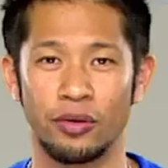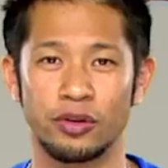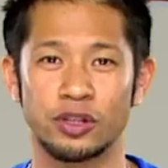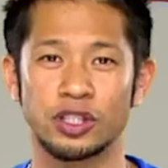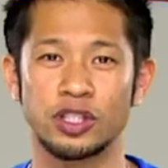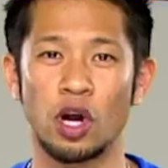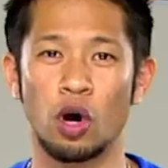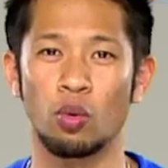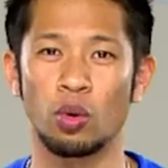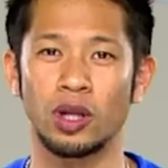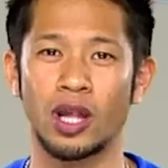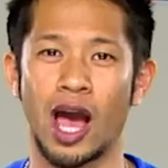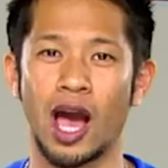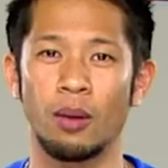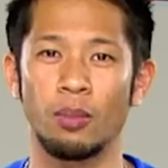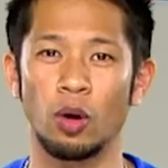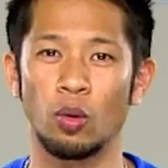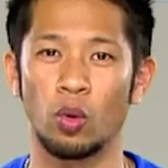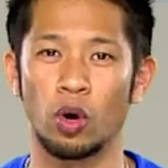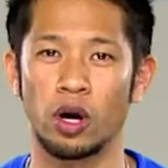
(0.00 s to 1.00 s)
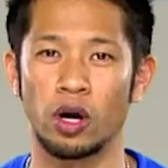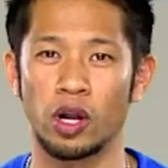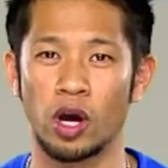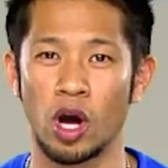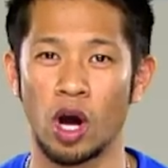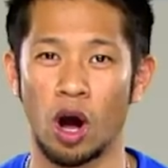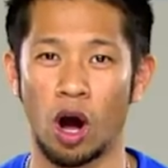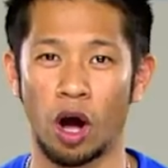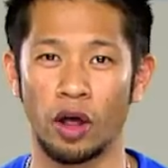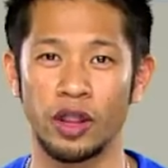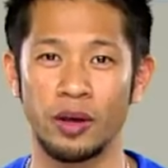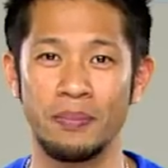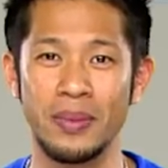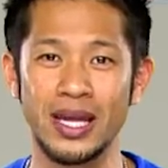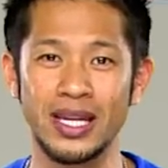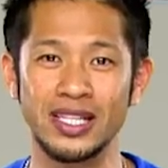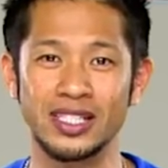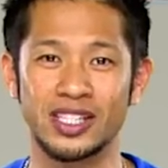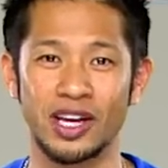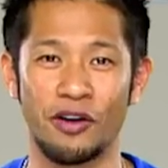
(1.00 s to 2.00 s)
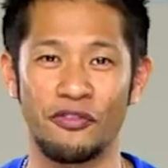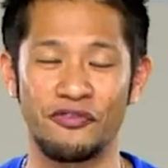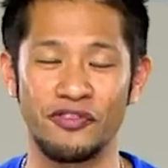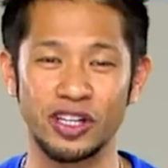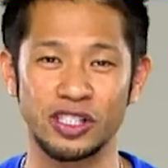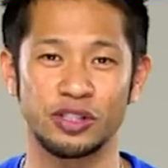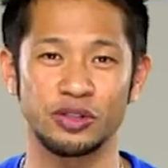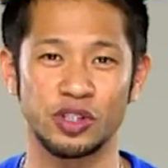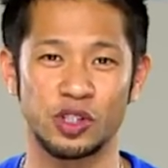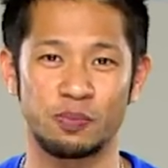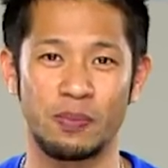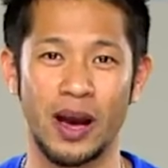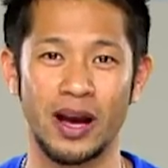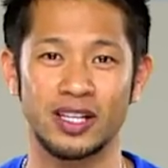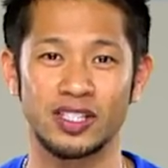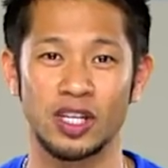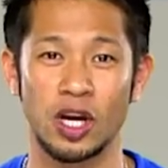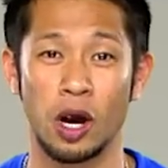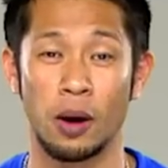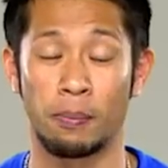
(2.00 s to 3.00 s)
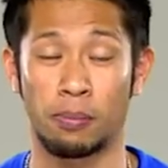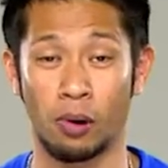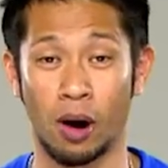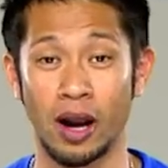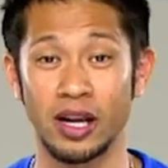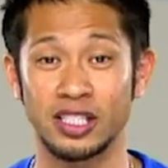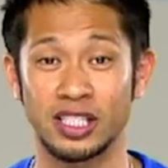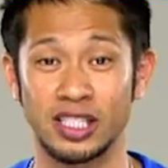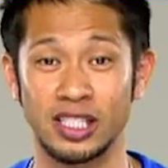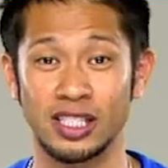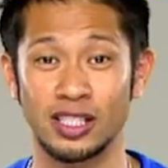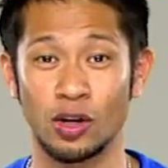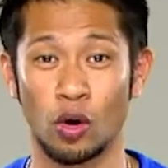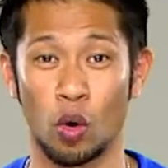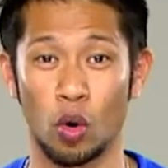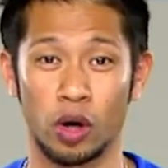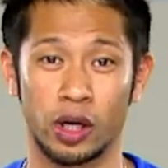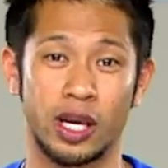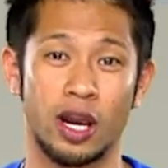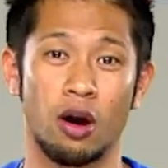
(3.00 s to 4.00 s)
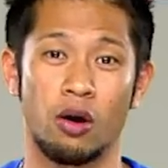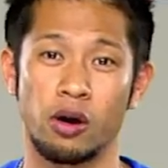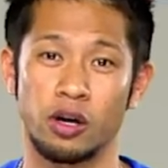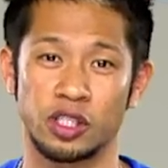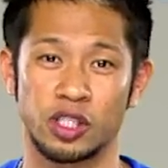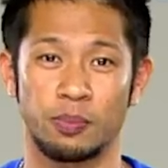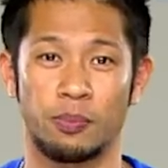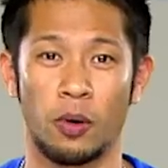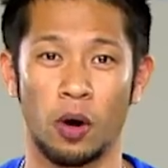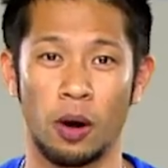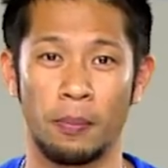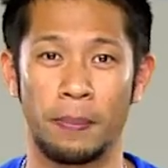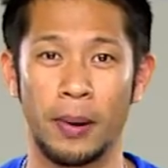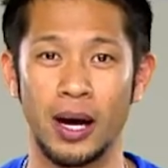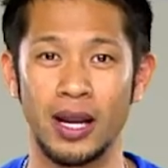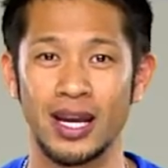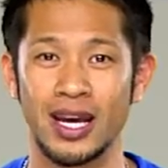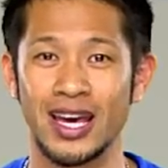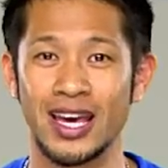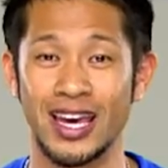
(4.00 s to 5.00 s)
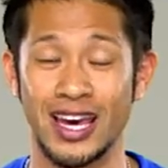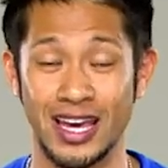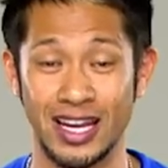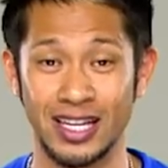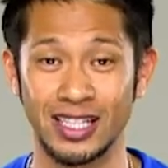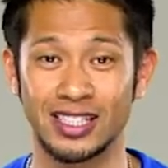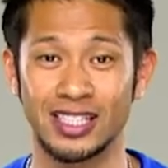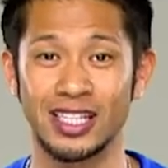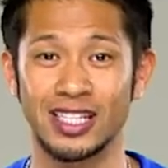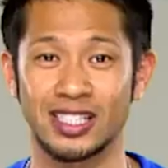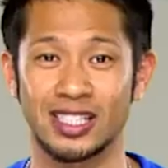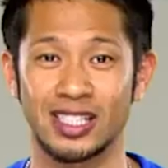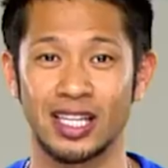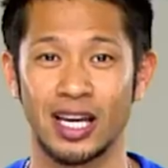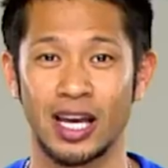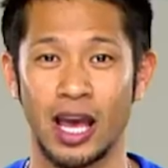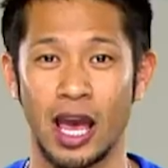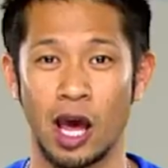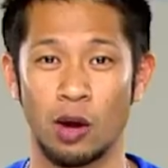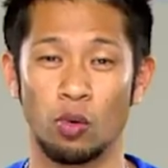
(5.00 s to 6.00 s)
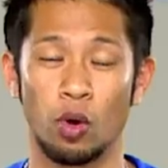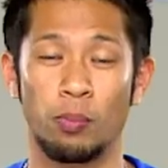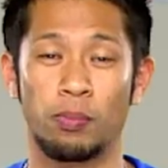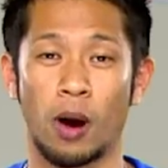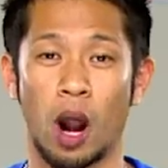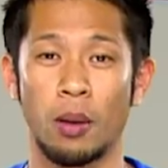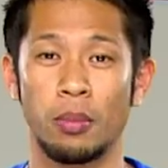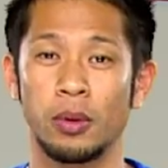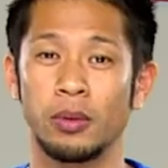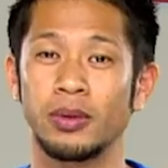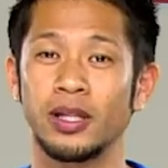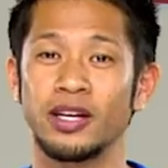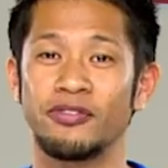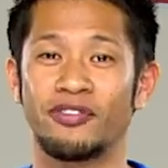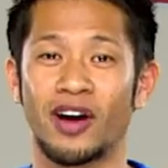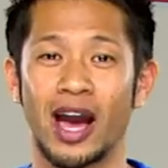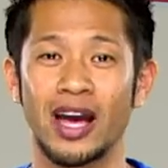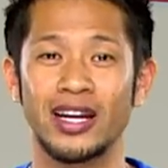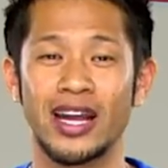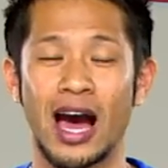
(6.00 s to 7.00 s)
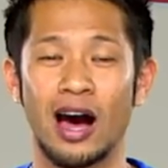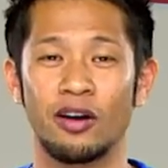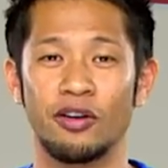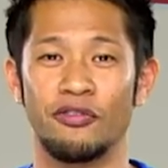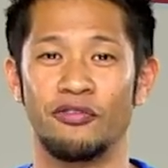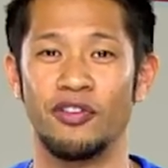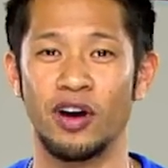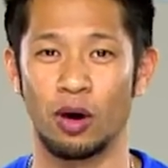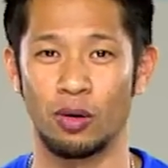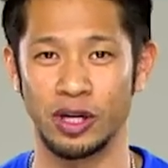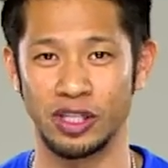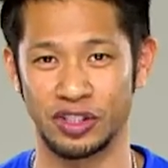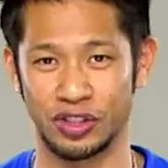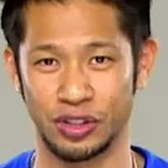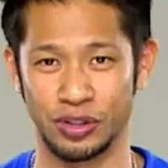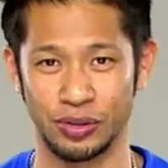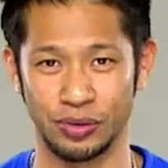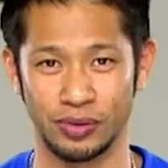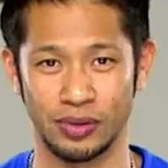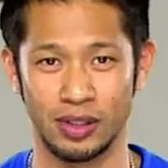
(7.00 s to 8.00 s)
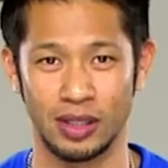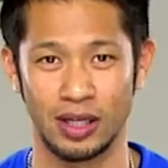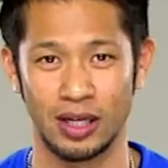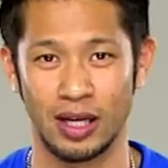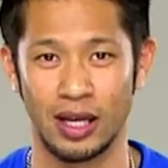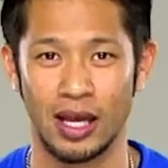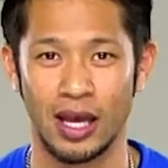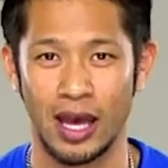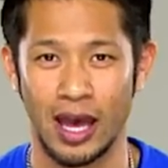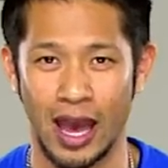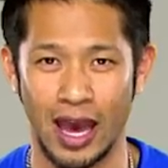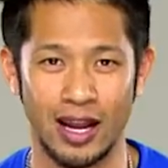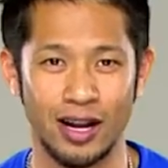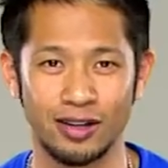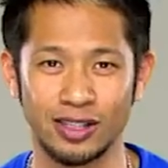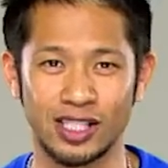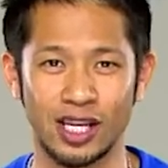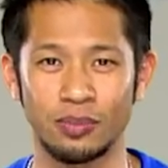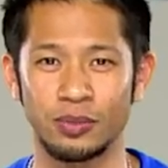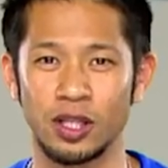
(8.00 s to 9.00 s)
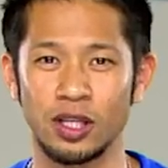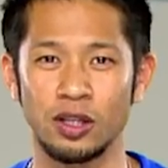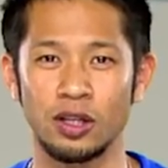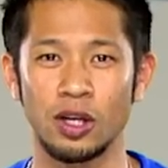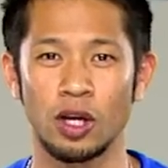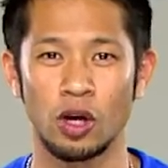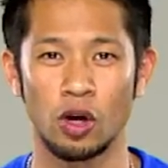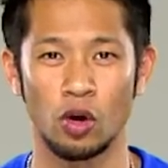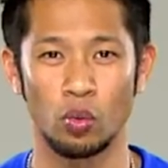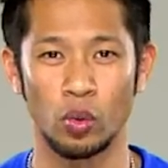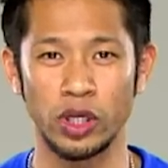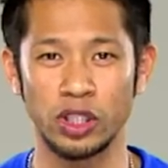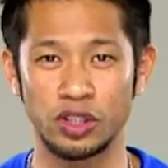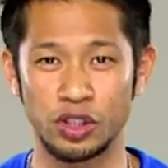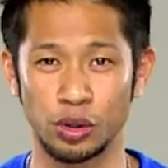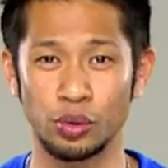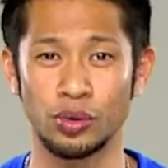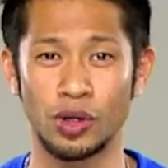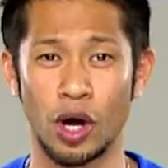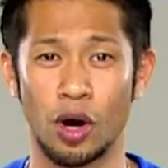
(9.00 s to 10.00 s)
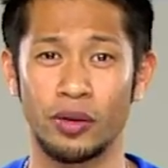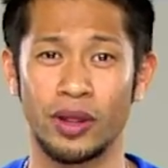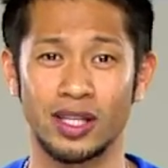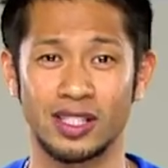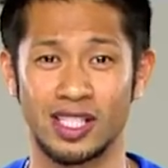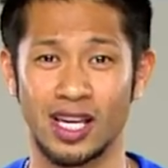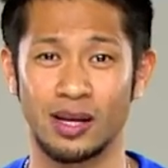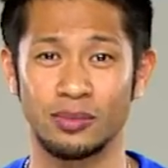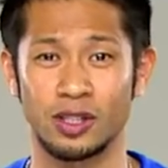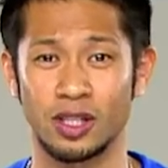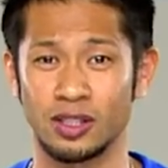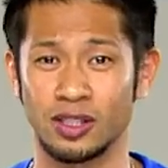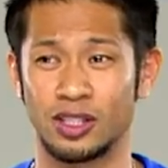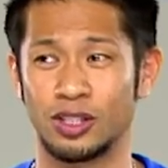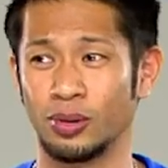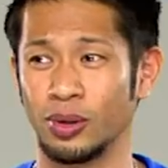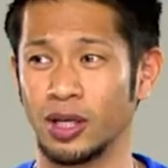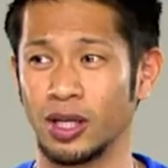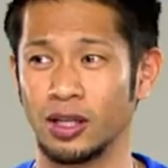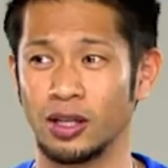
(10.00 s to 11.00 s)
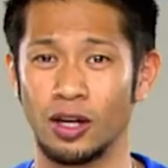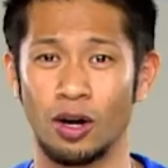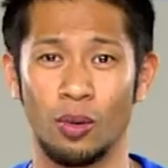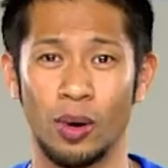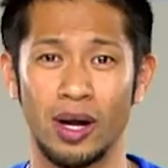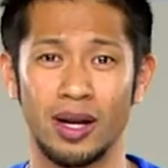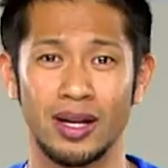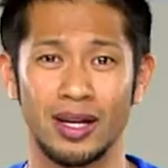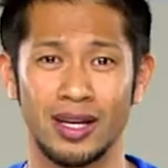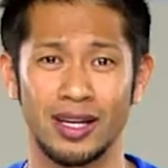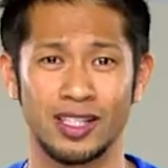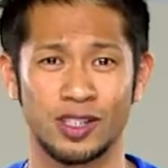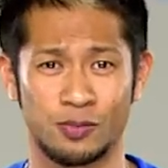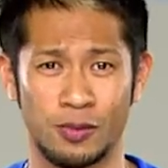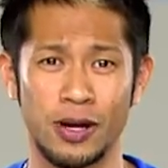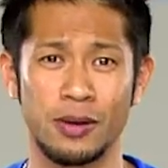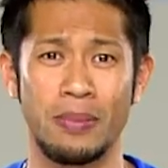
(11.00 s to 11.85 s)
there's no reliable word on the Mini's official specs, pricing, or carrier support, but it exists, and we'll probably find out very soon. And here's something we do know that Samsung is doing, and you know what? It's pretty